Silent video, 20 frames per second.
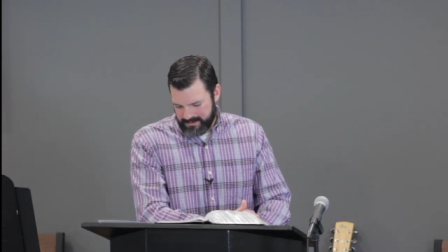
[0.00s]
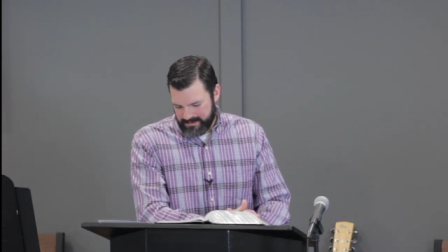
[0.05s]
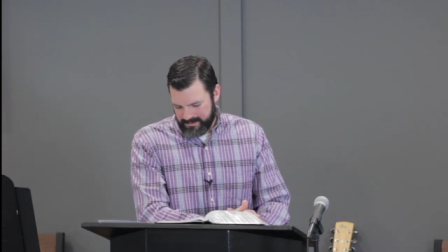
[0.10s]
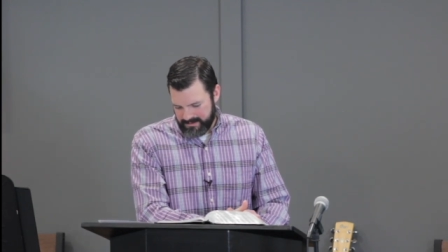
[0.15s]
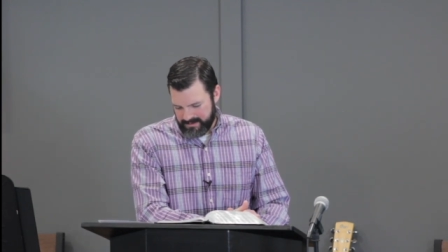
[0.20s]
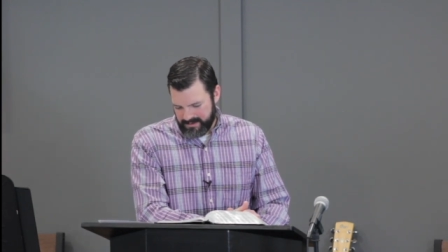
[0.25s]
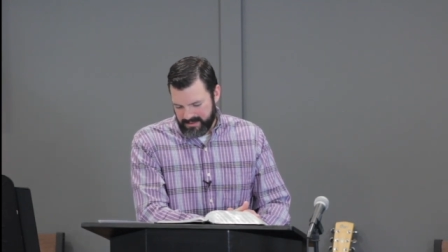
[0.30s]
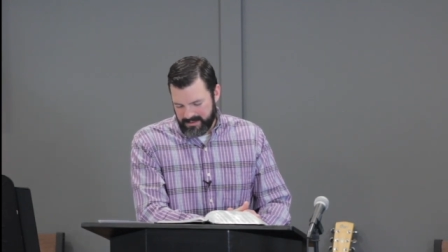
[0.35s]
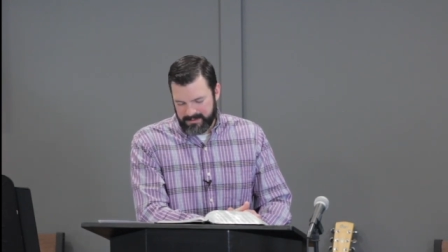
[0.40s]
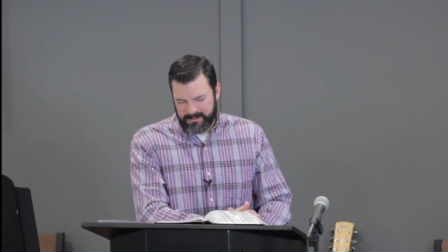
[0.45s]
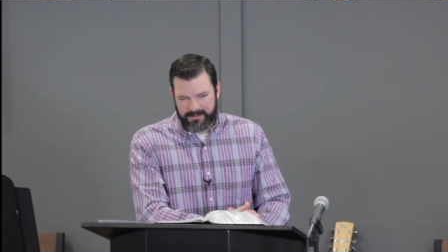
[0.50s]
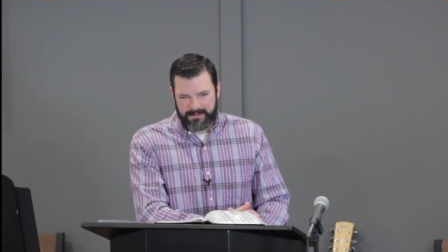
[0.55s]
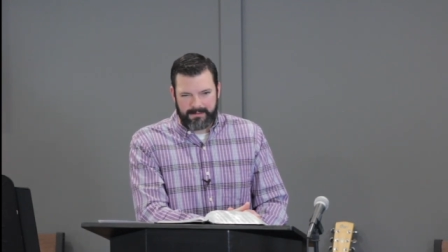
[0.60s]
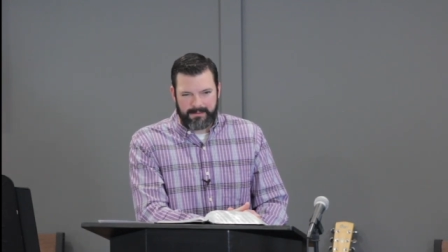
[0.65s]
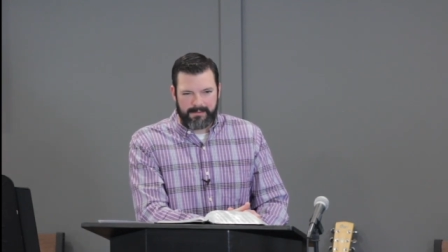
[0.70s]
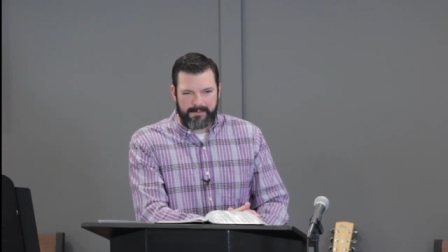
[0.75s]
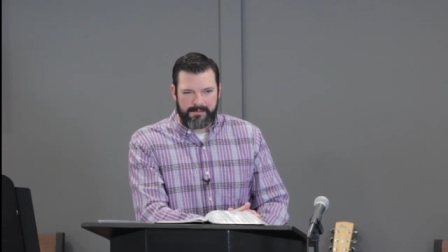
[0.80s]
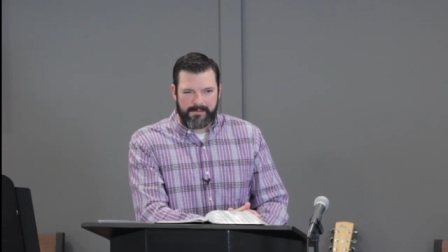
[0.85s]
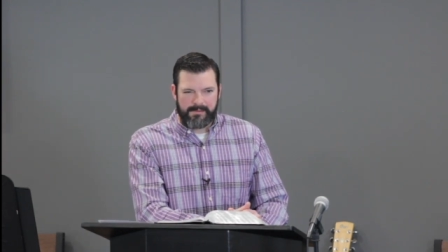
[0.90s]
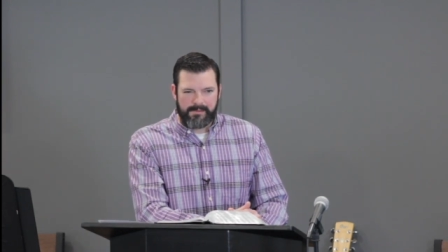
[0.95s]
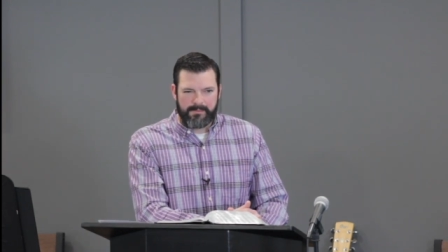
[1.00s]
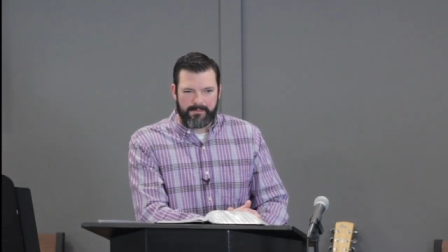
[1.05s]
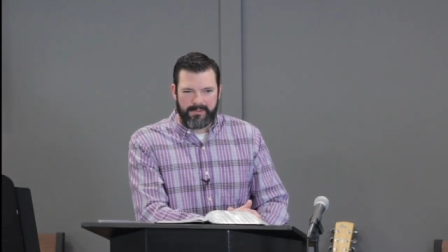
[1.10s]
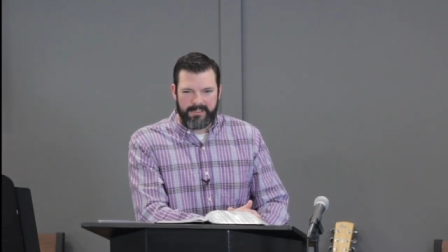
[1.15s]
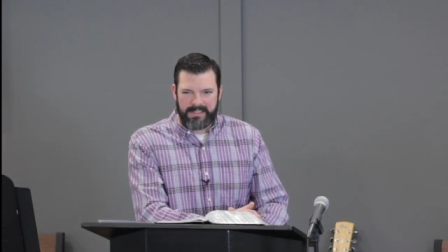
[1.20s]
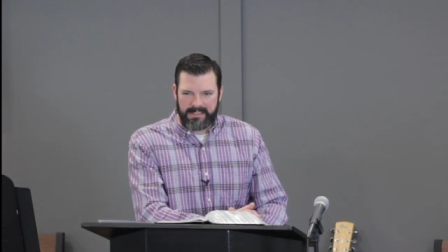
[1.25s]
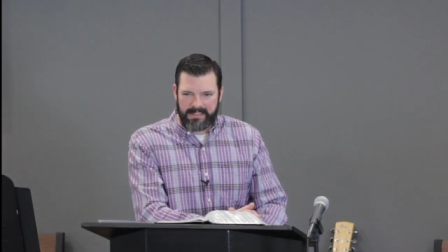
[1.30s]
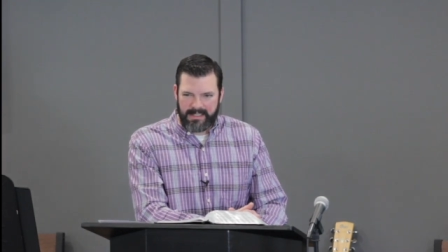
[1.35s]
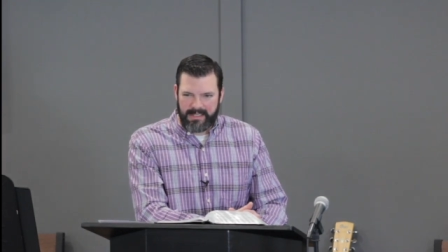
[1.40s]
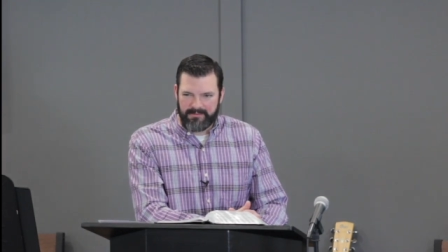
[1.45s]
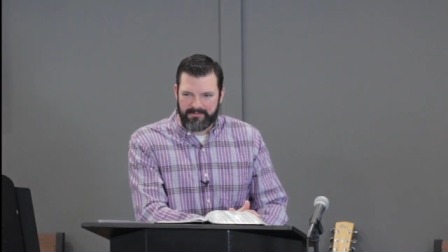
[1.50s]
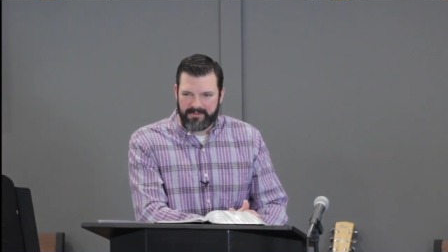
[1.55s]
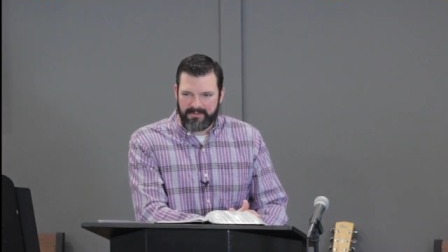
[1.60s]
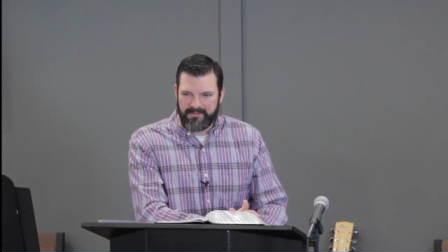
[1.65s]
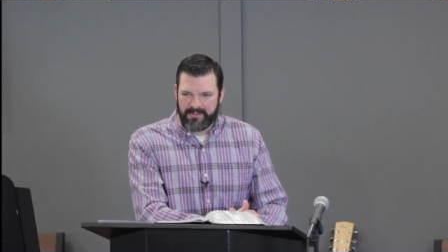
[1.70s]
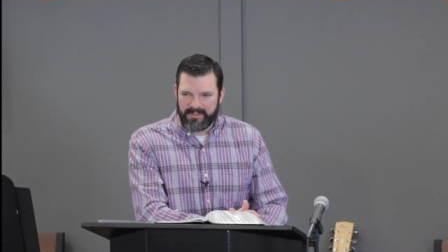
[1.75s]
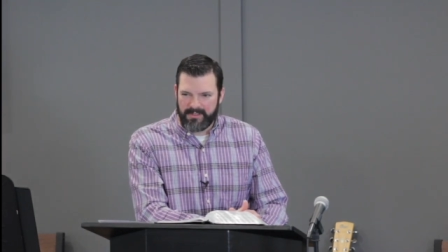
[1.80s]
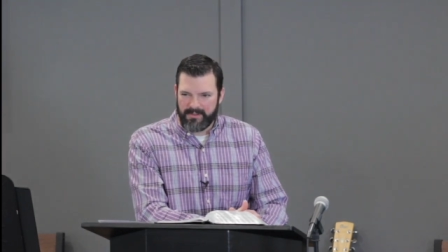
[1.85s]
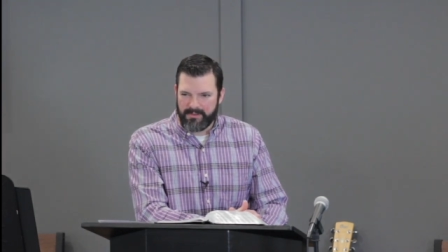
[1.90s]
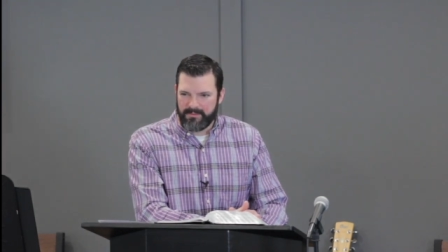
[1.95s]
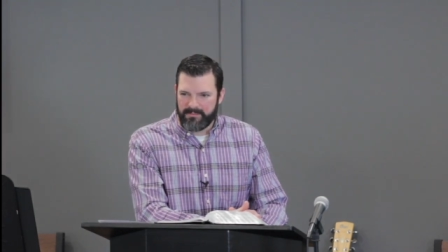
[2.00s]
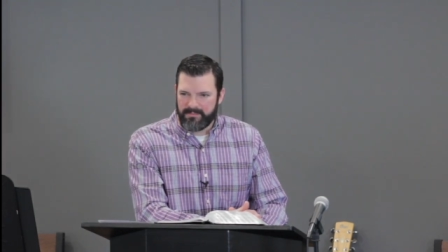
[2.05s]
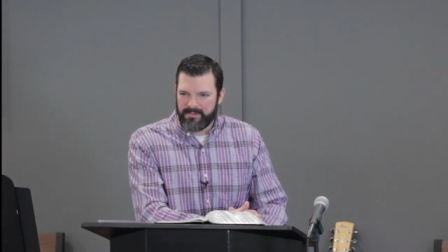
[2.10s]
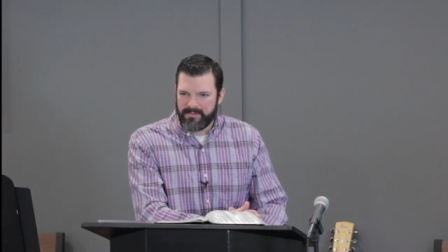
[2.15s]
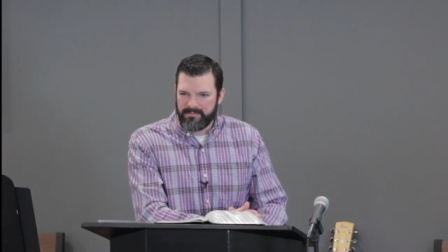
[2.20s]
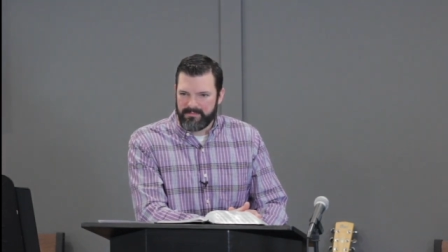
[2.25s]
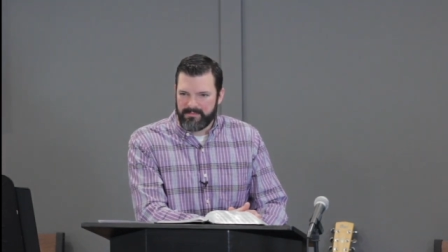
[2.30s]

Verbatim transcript: that we can have living hope.